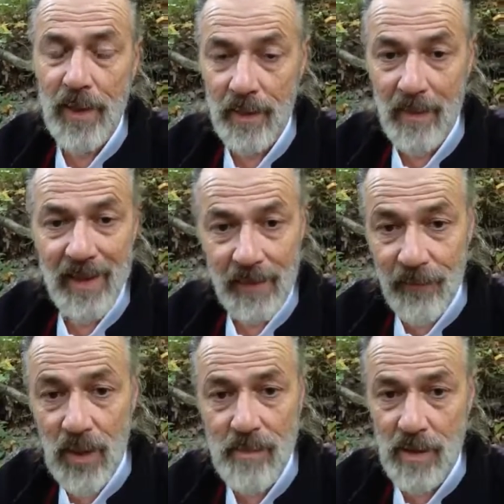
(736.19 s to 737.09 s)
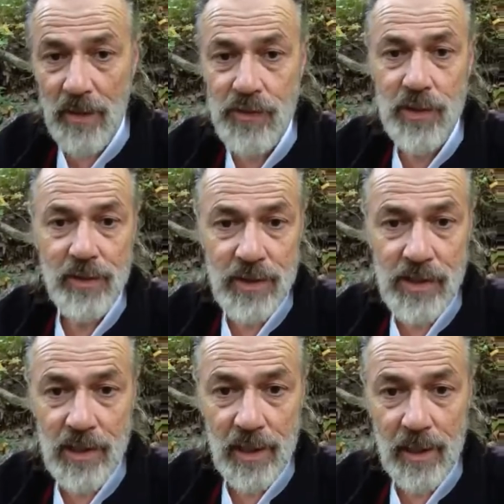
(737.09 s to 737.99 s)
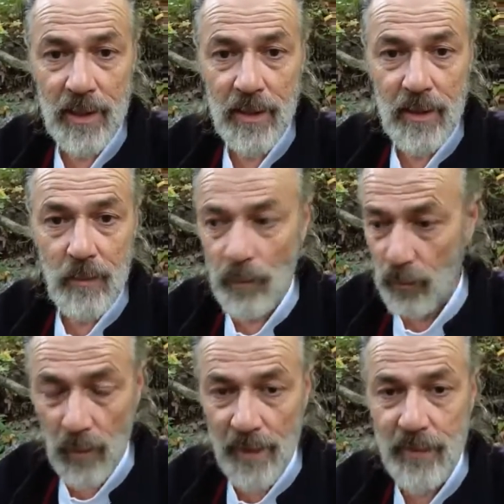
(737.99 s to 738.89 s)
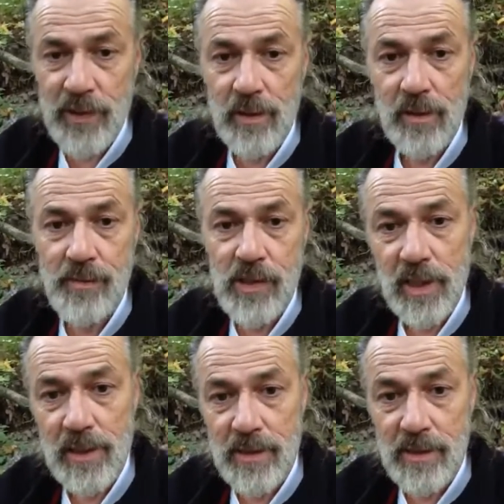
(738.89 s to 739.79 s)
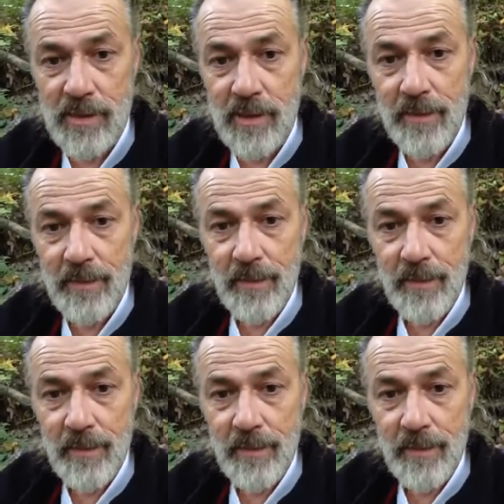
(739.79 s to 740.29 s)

and make the very most of this day with whatever circumstances